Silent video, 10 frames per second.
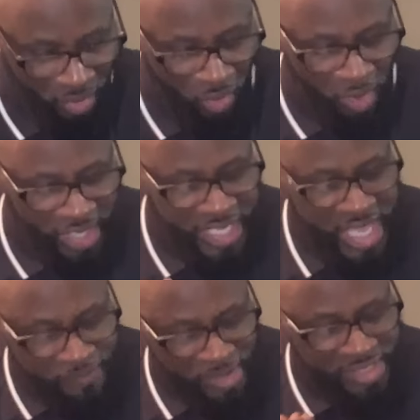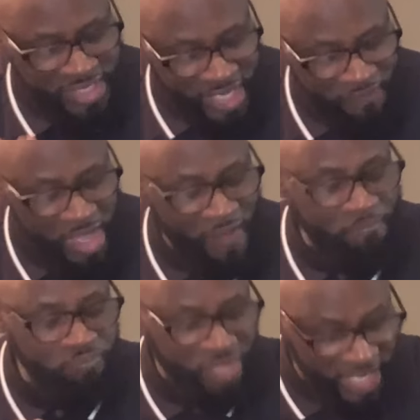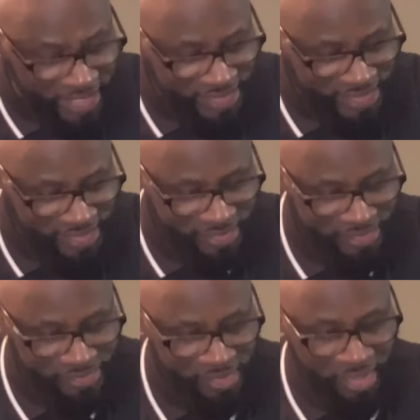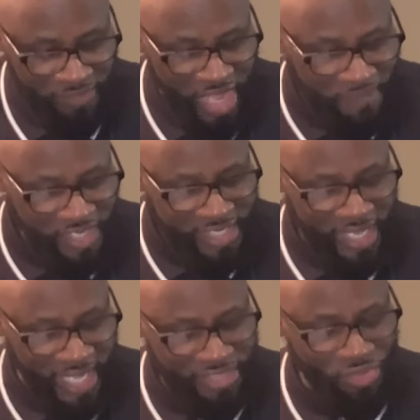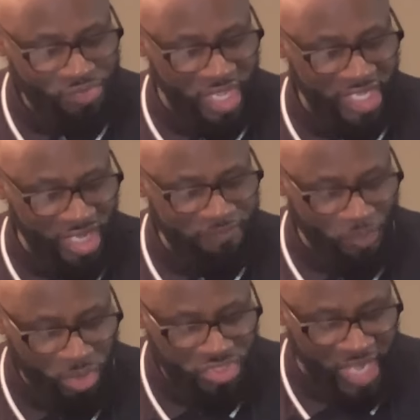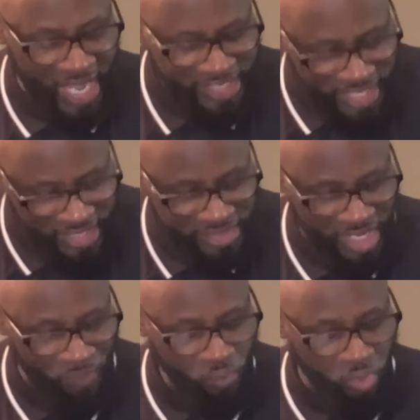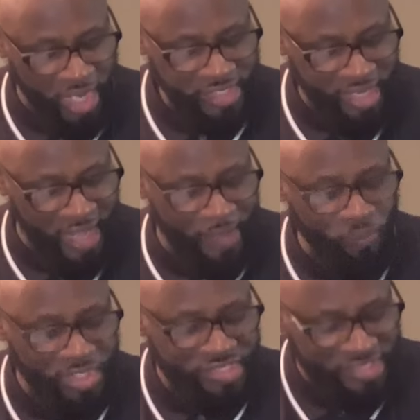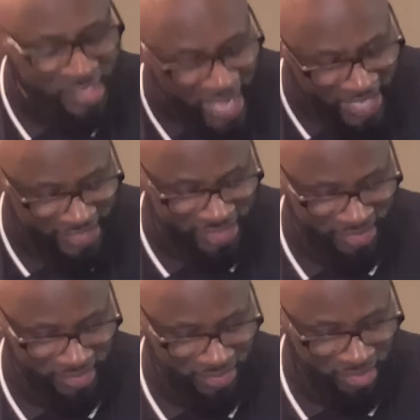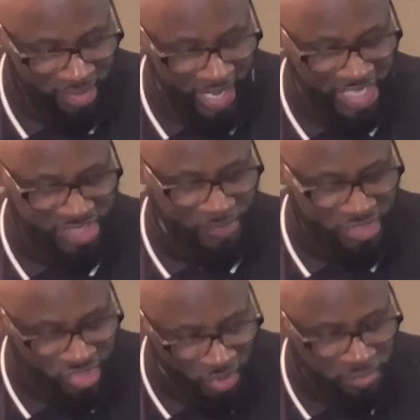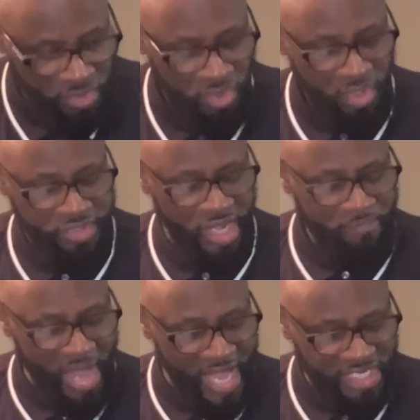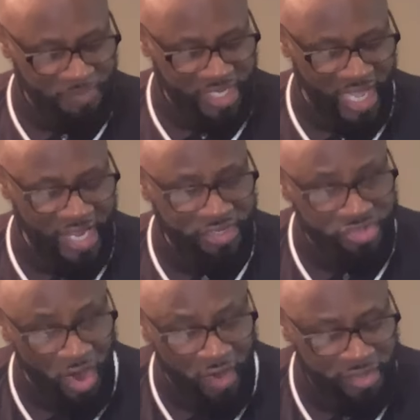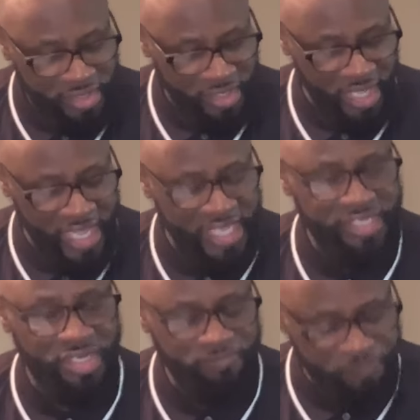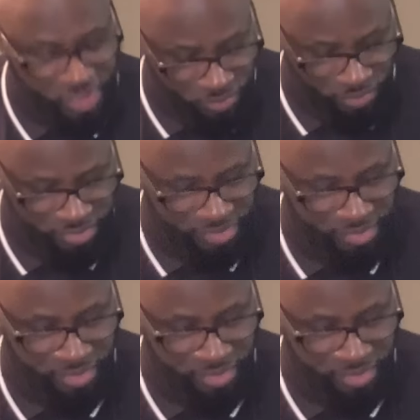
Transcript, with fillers: or even give him thanks. They began to think up foolish ideas of what God was like. As a result, their minds became dark and confused.